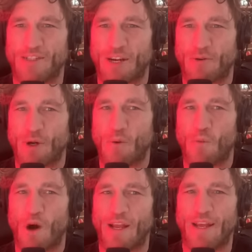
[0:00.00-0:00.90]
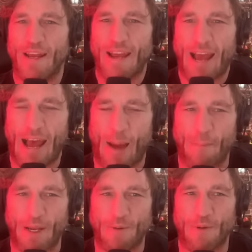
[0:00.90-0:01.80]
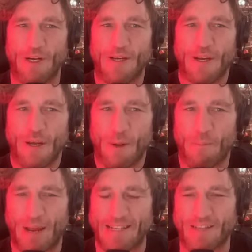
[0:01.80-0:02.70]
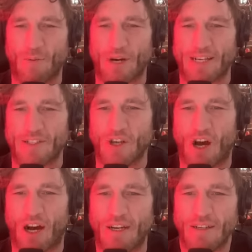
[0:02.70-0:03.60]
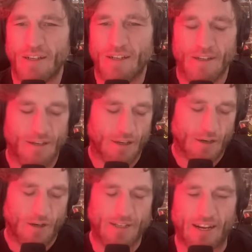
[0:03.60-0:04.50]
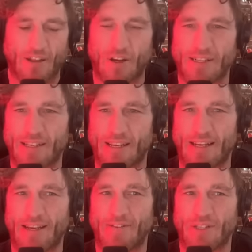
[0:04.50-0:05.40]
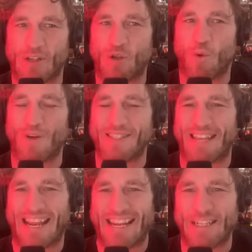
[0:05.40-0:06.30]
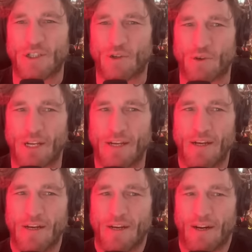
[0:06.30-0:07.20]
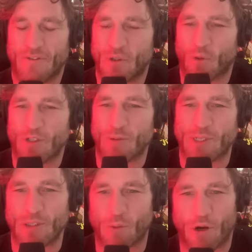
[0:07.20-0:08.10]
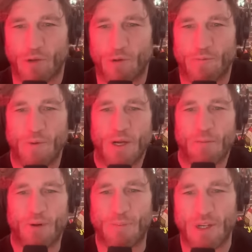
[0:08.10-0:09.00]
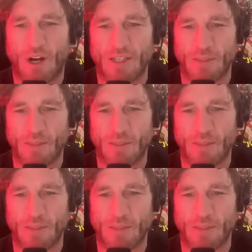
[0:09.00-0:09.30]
I don't know what happened, but based on what I saw, it didn't look like it was a twisting injury of sorts, which is where you would probably cause the